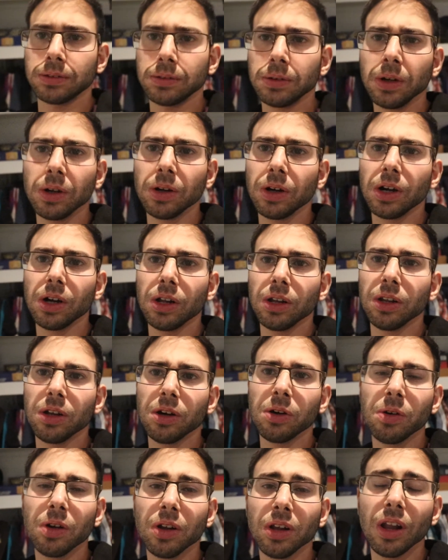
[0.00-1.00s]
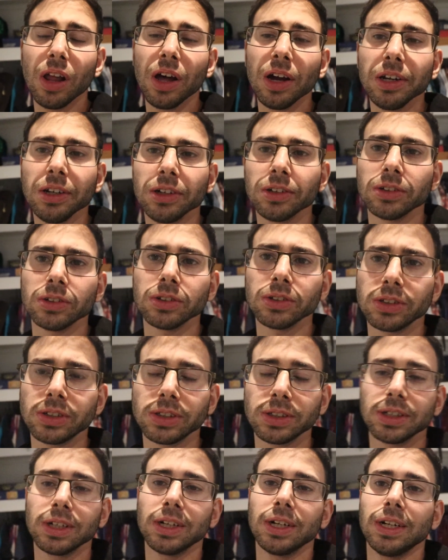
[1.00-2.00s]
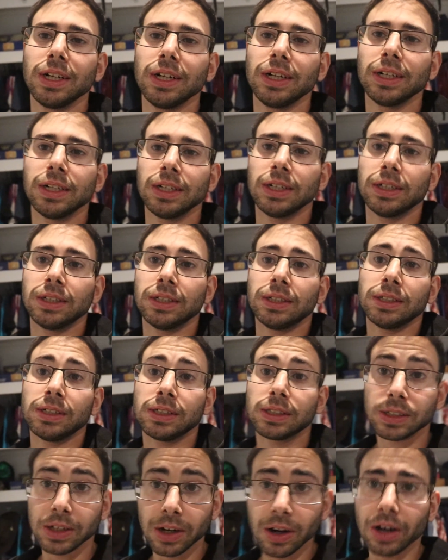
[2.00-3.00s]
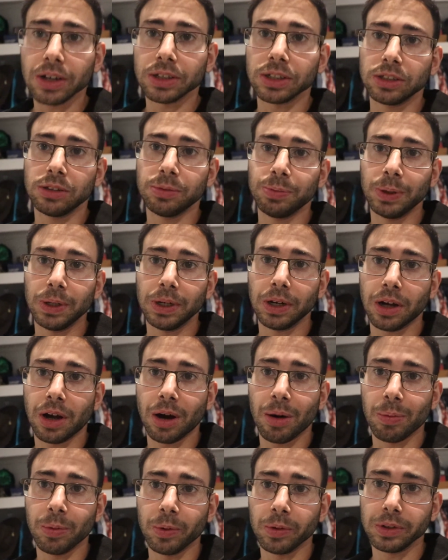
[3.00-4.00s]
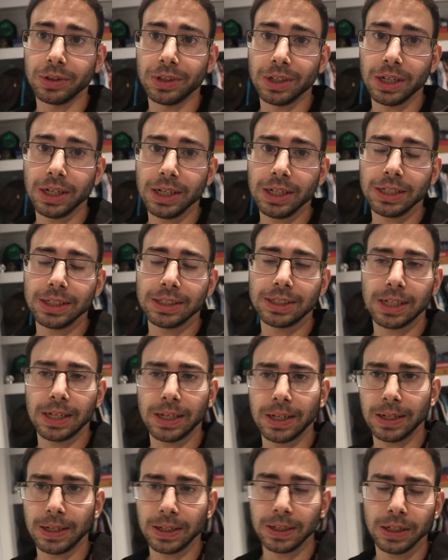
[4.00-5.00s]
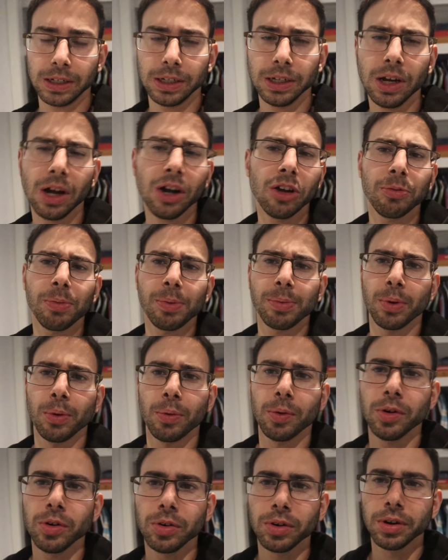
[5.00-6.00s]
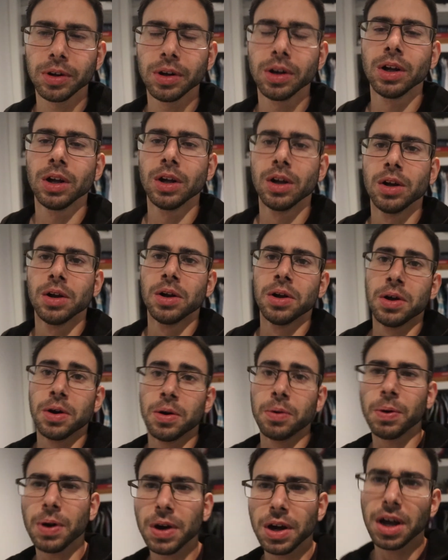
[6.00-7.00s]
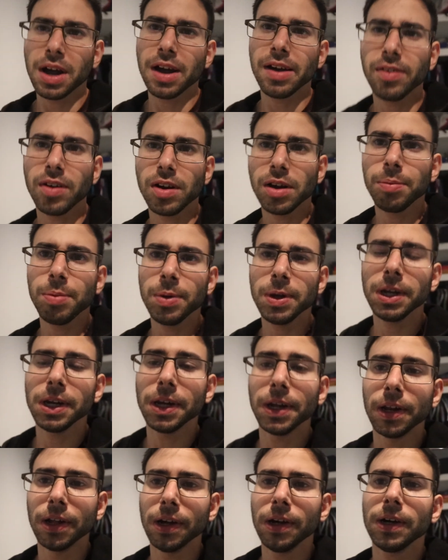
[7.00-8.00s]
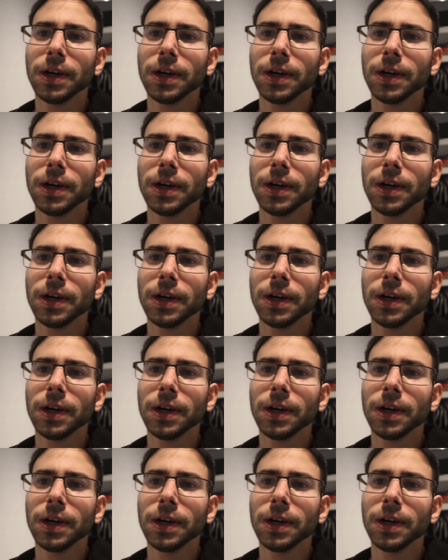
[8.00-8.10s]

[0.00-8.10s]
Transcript: Well, hello, onliners. Gosh, it's been a couple of days. You guys might be wondering, where have I been?